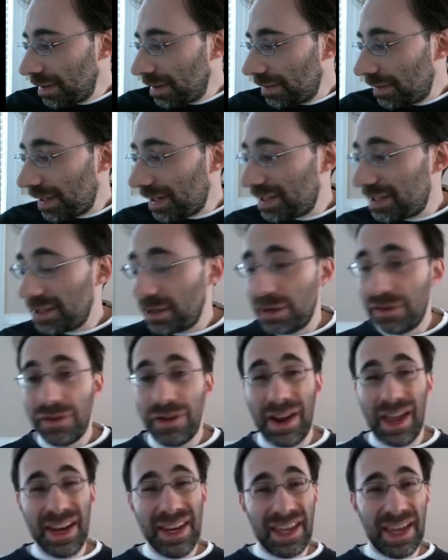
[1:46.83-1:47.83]
That's 0 for
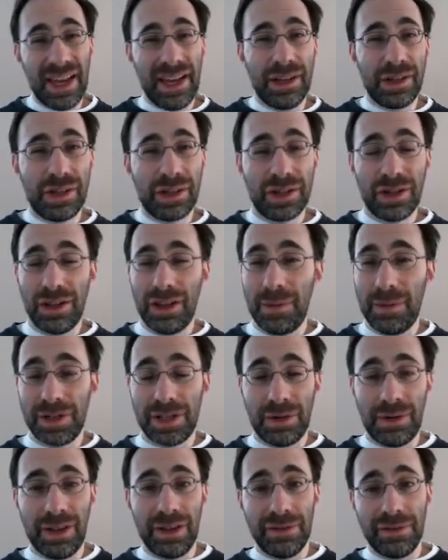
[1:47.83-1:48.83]
any h, so
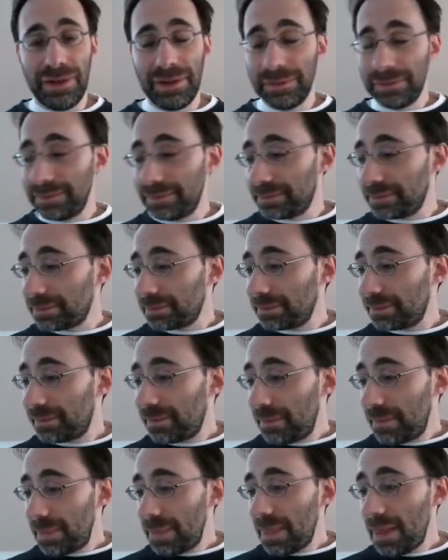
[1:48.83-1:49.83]
limits are relevant.
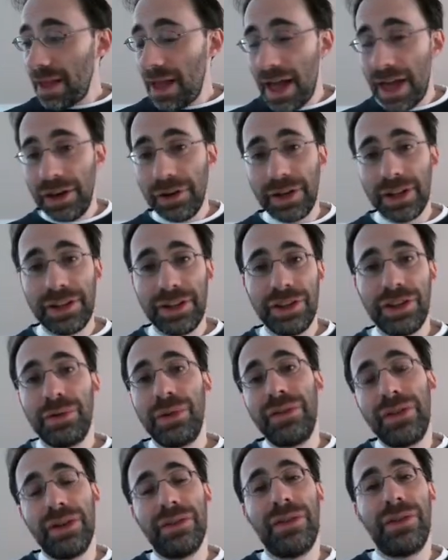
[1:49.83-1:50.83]
And you get the
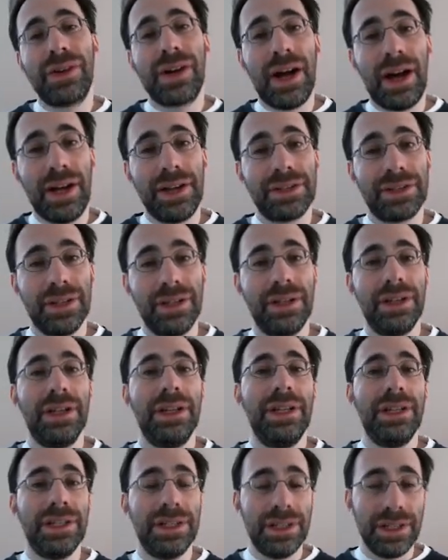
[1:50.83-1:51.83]
derivative of a constant
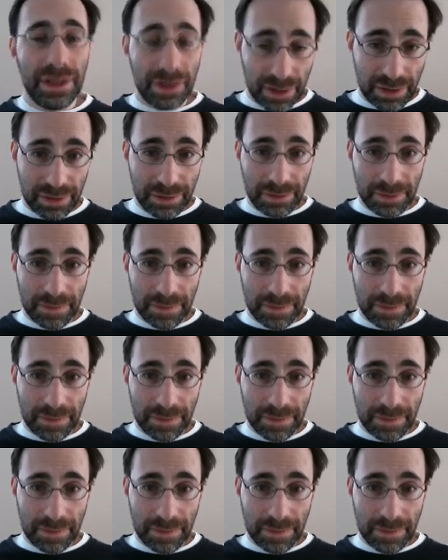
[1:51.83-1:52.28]
is 0.